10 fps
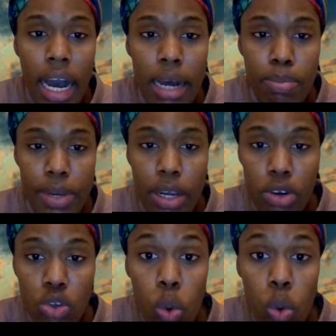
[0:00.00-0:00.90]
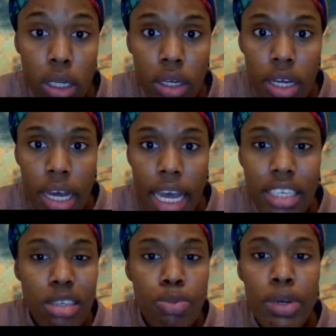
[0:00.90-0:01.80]
and parenthood,
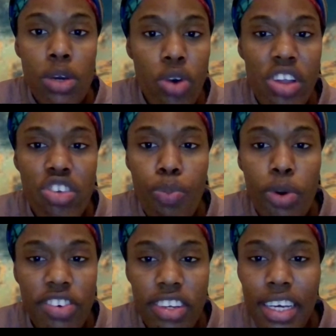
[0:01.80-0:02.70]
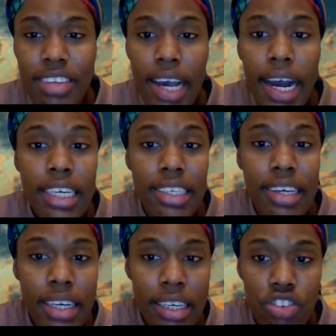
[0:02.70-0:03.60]
experience prejudice,
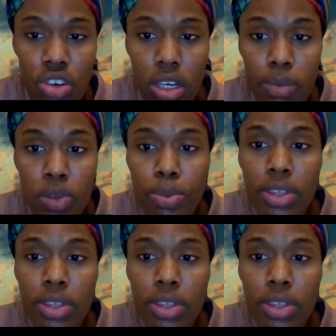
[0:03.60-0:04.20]
idolatry,